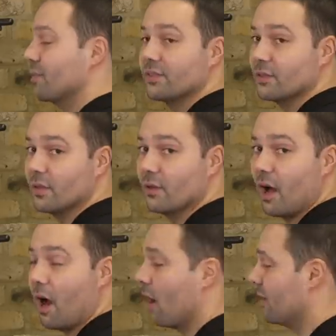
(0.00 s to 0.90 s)
with
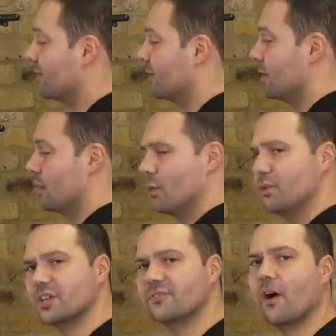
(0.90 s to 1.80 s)
Ireland,
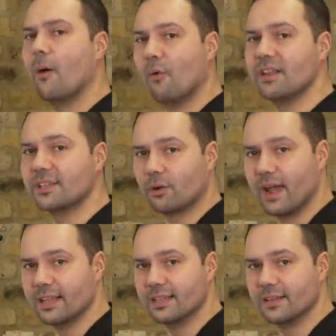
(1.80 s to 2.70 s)
which is far more
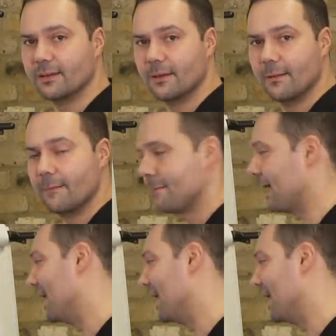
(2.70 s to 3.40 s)
integrated. Uh,